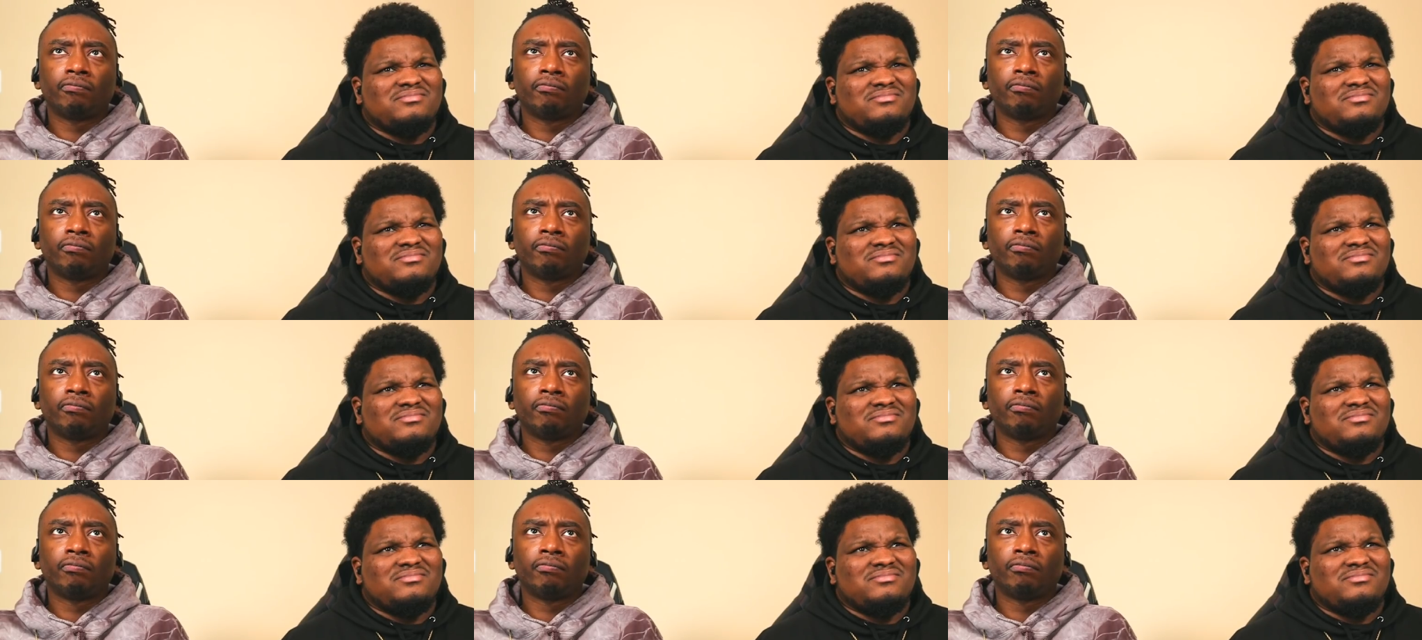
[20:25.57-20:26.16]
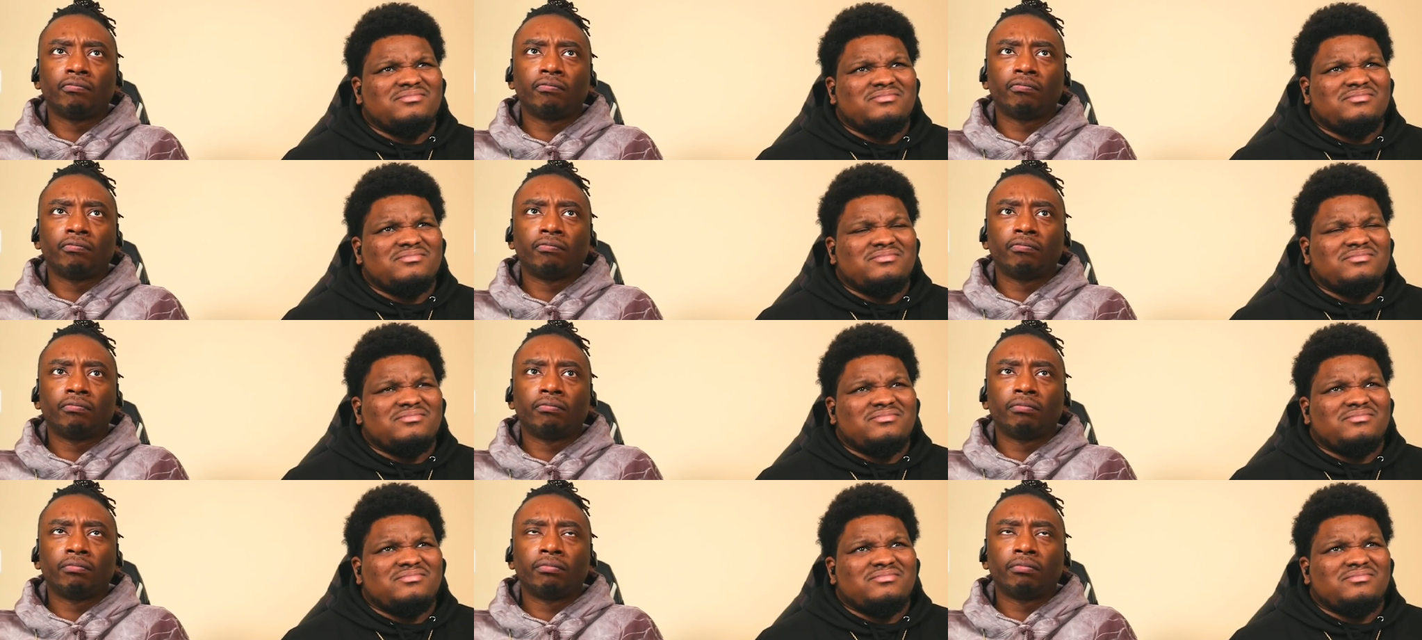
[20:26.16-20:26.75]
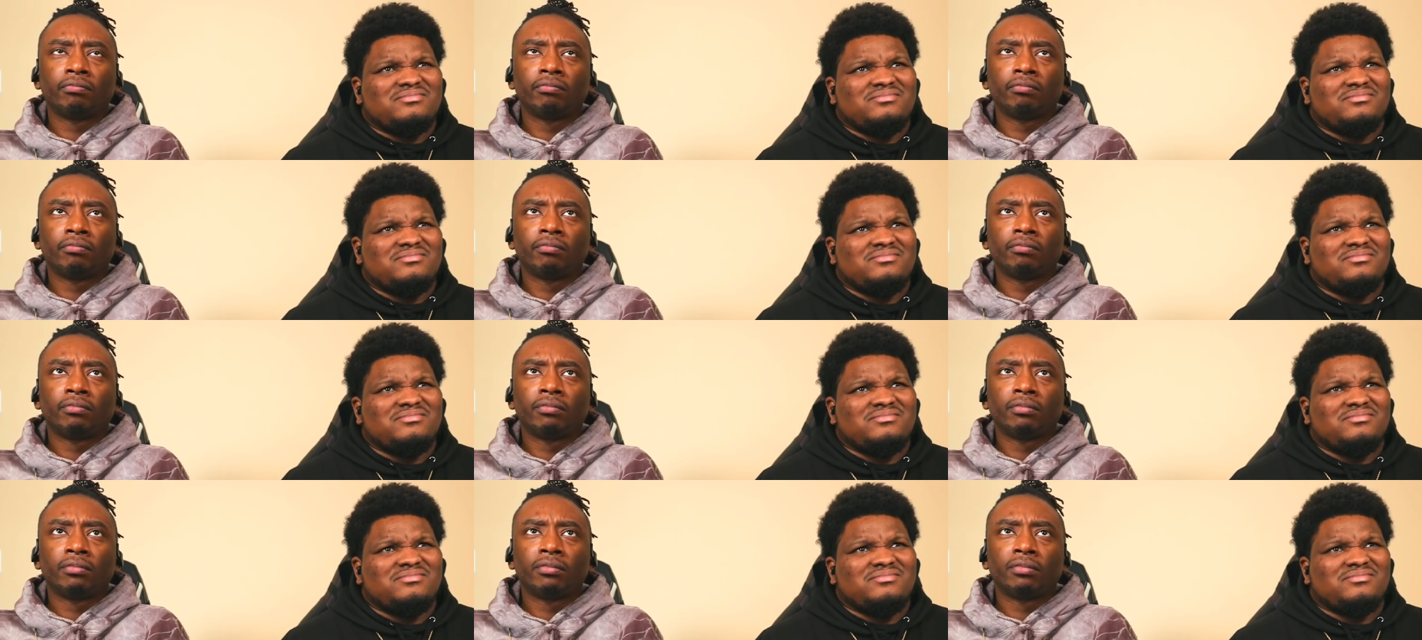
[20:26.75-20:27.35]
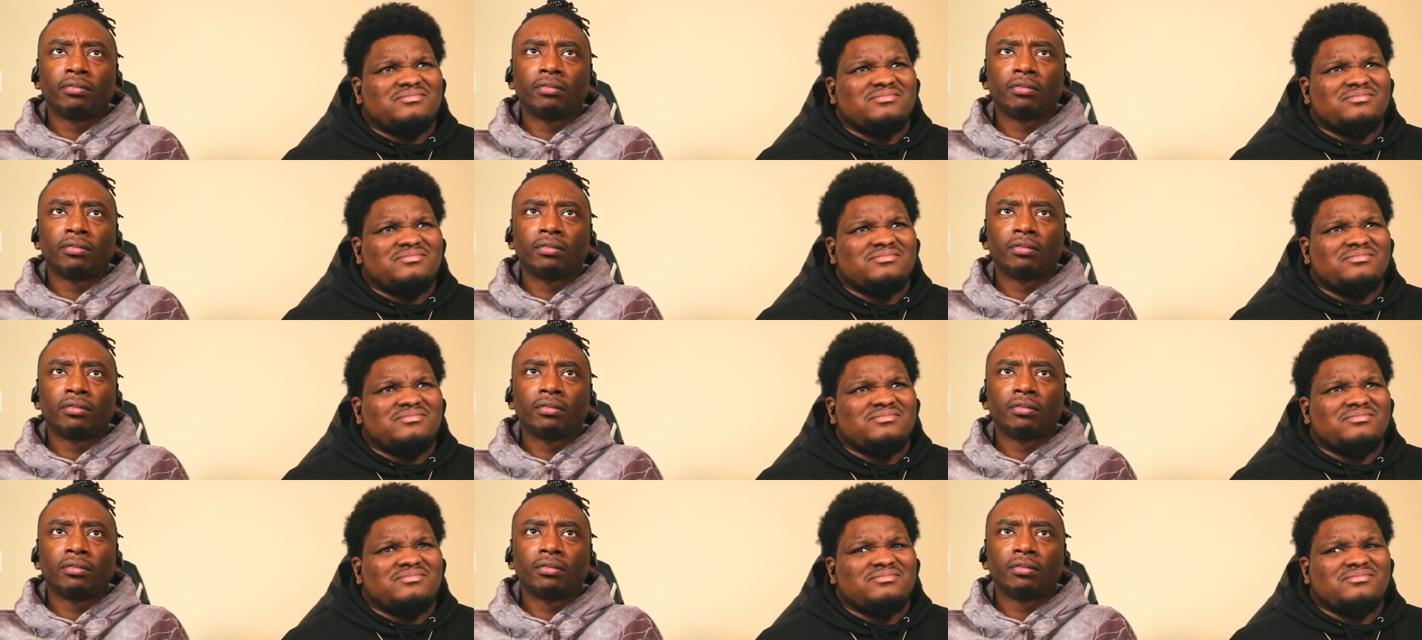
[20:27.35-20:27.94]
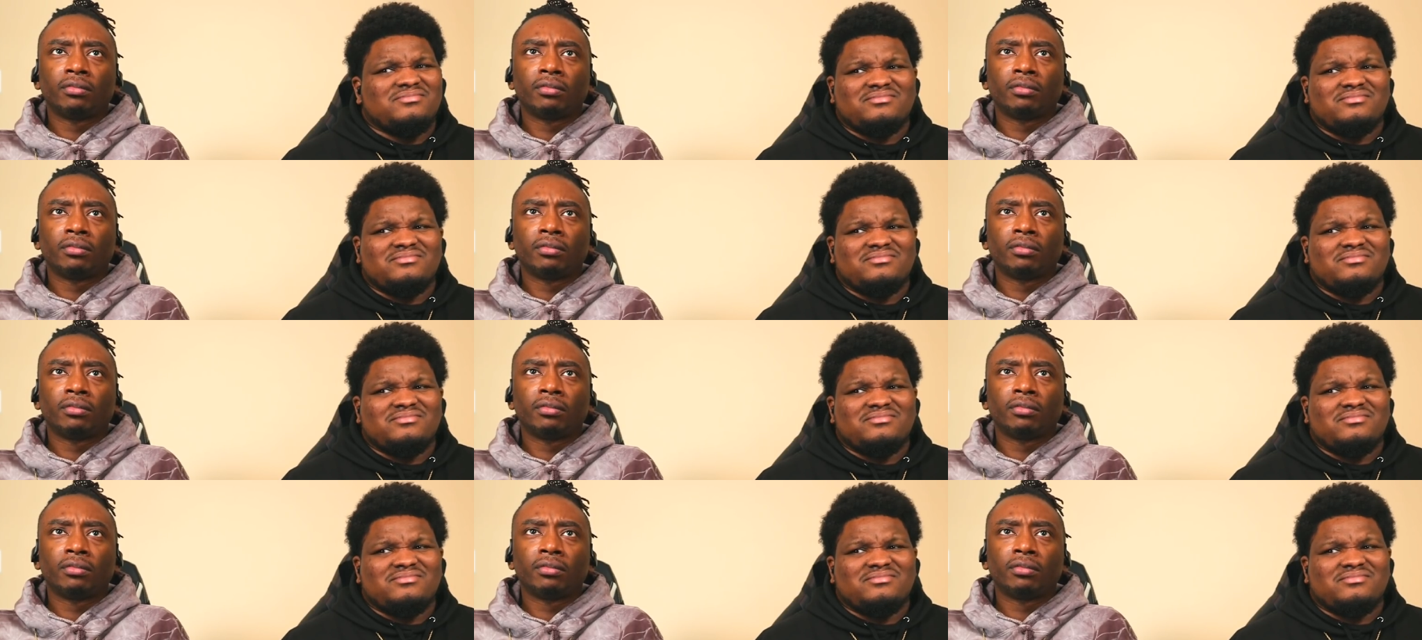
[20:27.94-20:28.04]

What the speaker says: Nobody speaks.